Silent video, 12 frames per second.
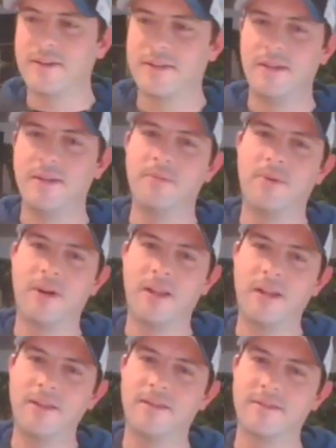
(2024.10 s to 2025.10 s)
keyboard. I
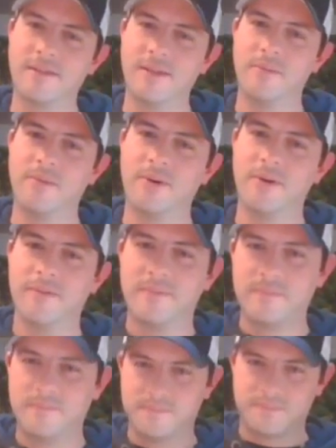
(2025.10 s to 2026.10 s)
like this keyboard.
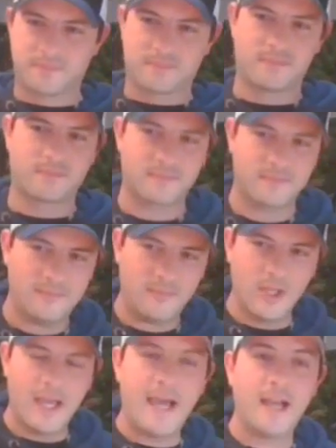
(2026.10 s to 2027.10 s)

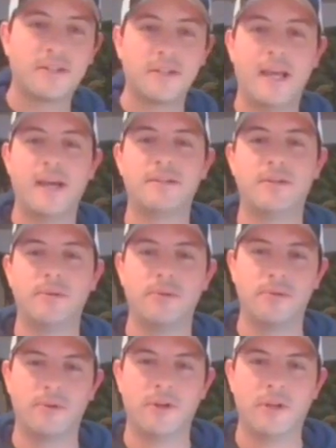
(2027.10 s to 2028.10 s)
I actually had
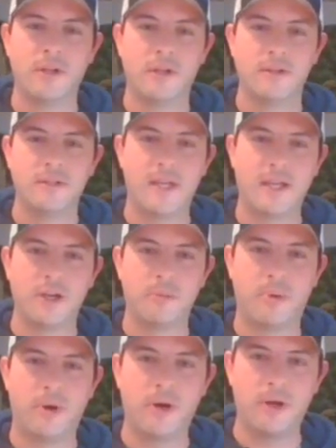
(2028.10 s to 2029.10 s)
to take it
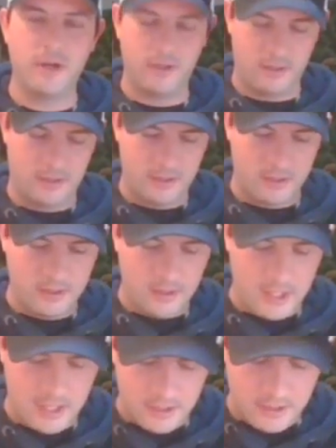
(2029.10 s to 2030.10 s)
apart and